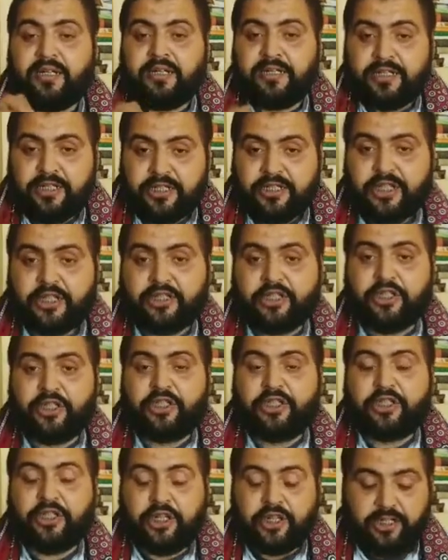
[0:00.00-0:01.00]

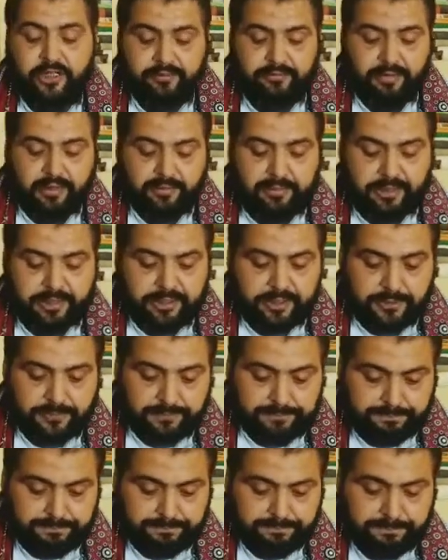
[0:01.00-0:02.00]
discussion regarding feminism.
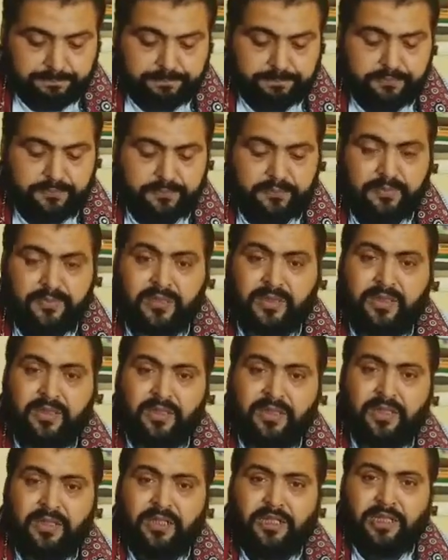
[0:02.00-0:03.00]

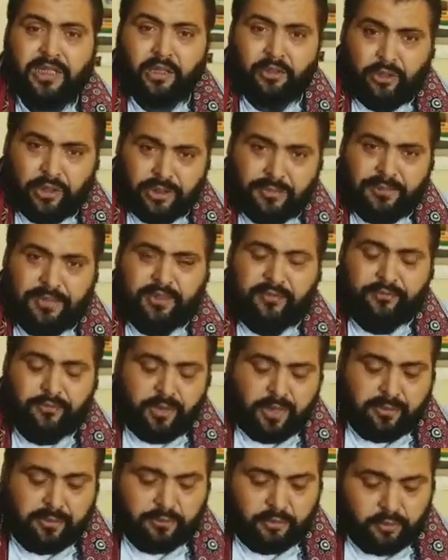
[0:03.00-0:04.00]
Now let me
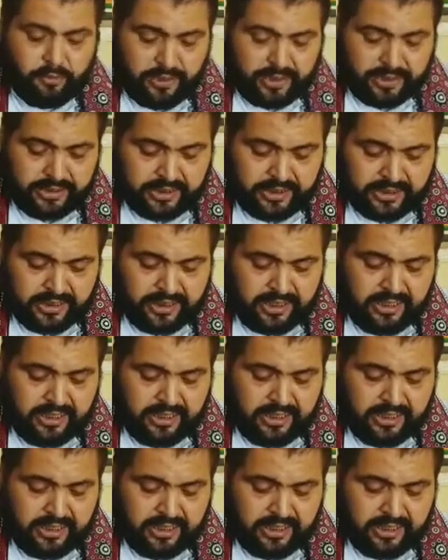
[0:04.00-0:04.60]
inform you that